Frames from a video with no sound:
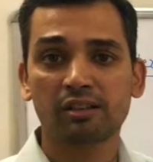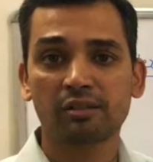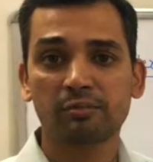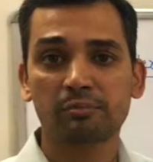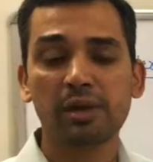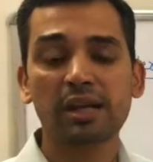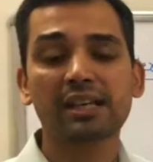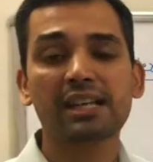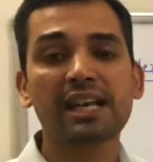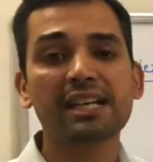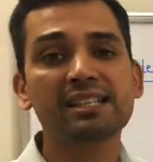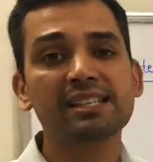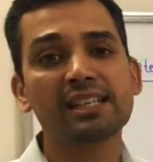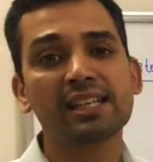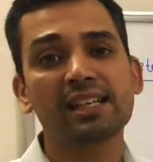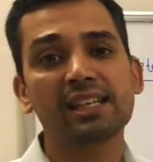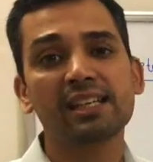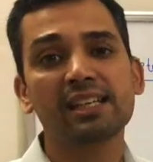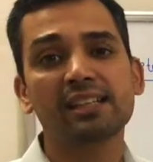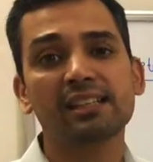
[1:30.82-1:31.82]
But let's
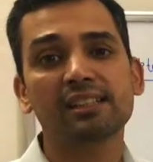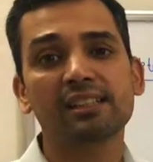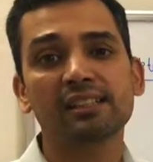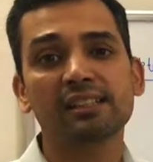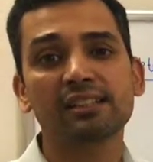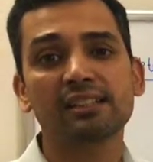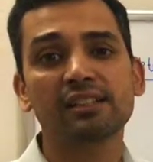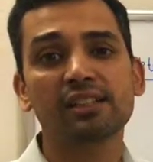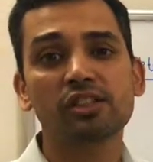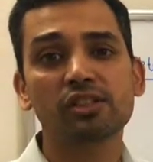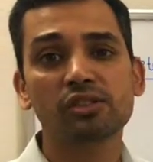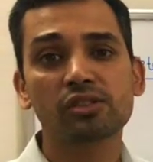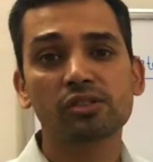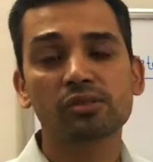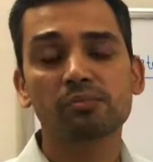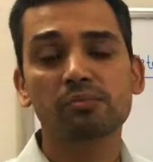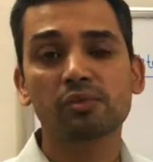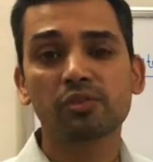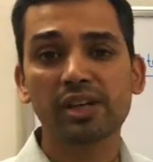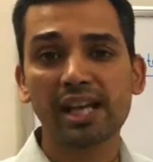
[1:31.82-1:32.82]
say
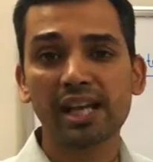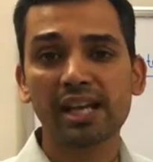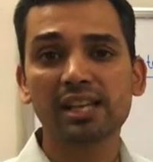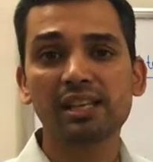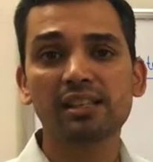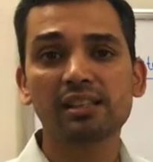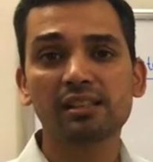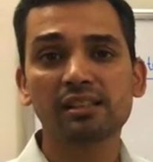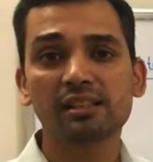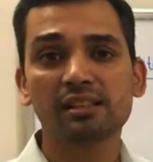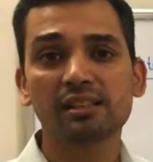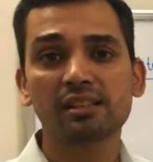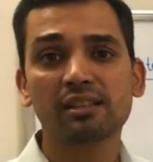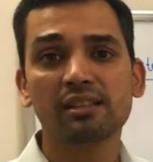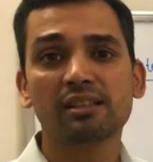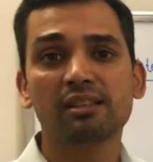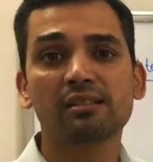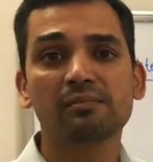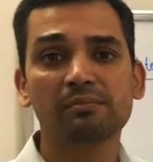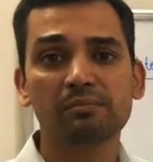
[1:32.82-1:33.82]
this train,
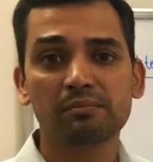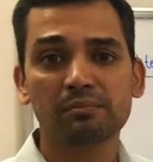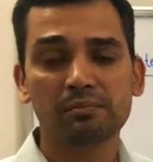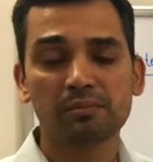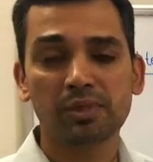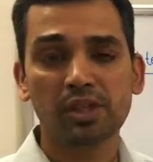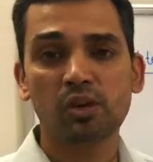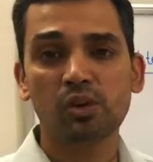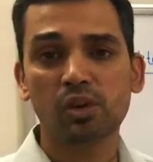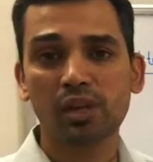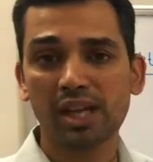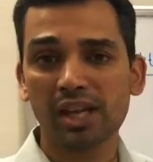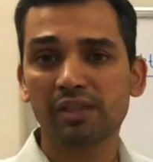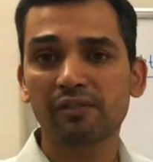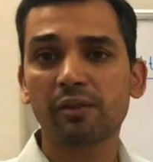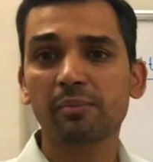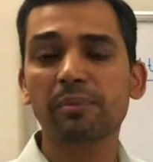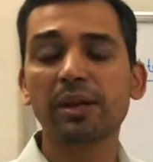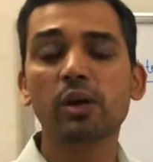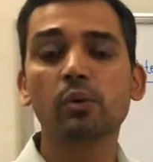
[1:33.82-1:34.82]
gave
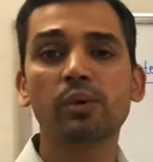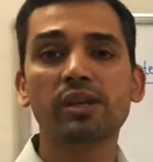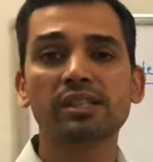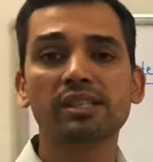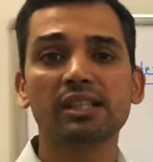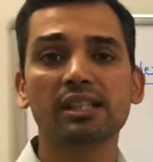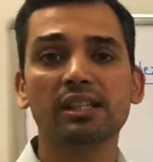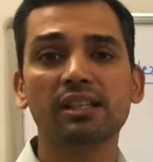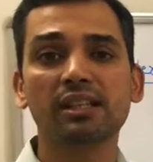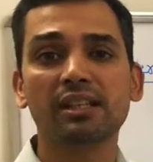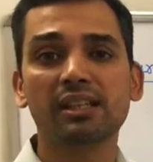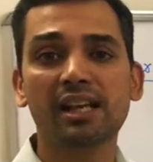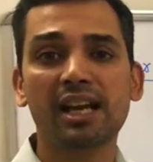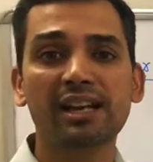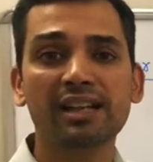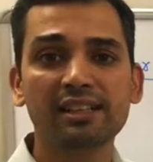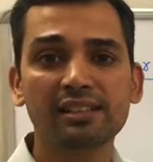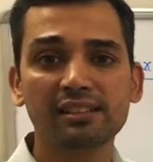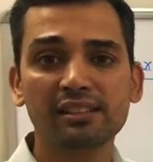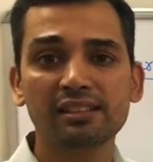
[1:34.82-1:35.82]
a big whistle
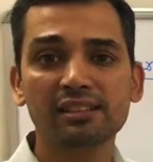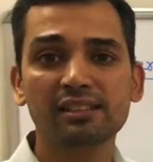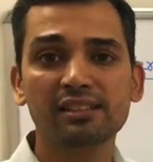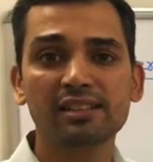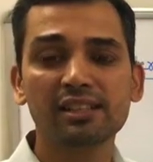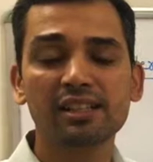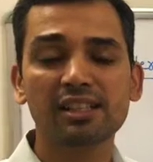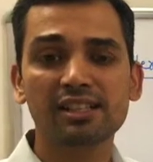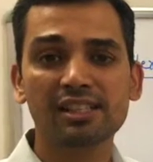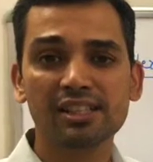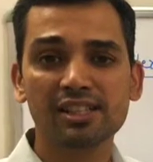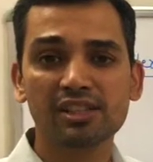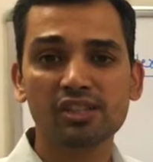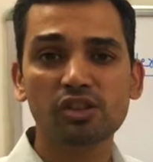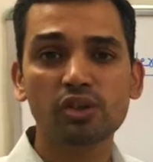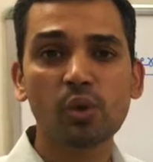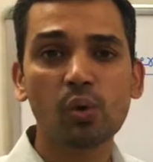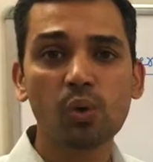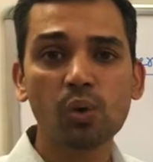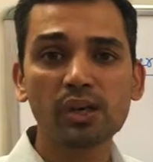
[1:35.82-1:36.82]
and it
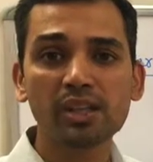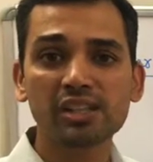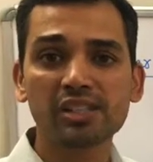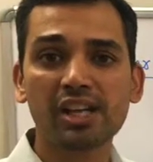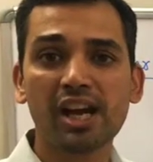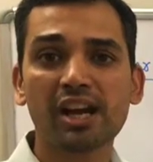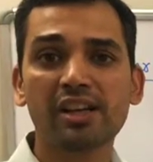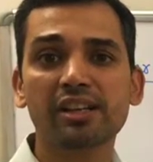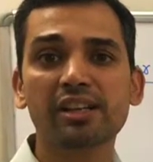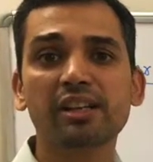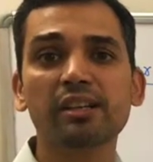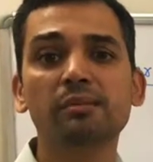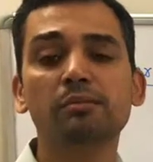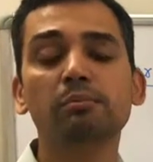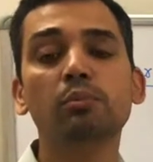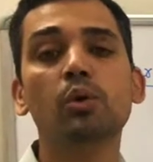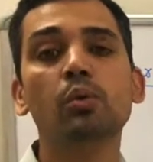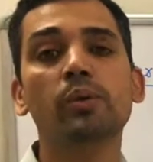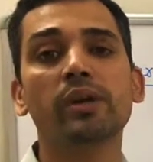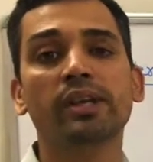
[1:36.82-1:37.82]
slowly started
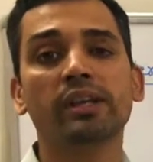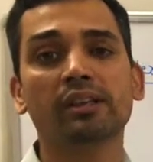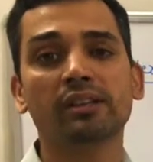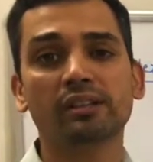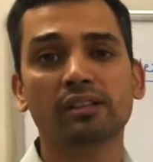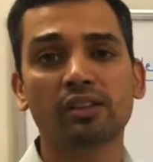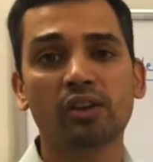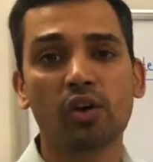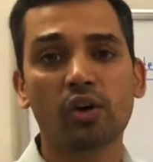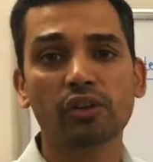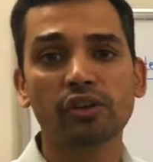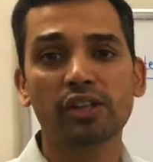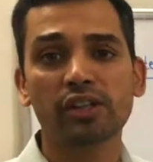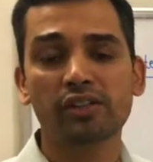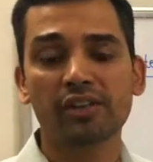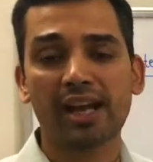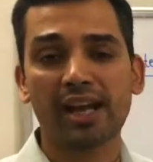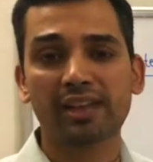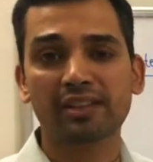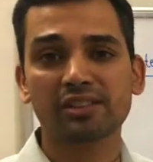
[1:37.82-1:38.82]
moving on the
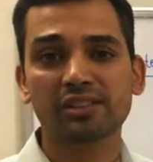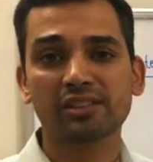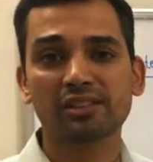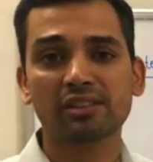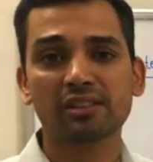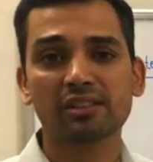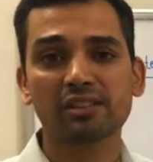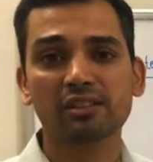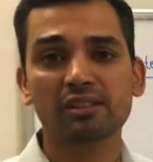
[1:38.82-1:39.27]
tracks.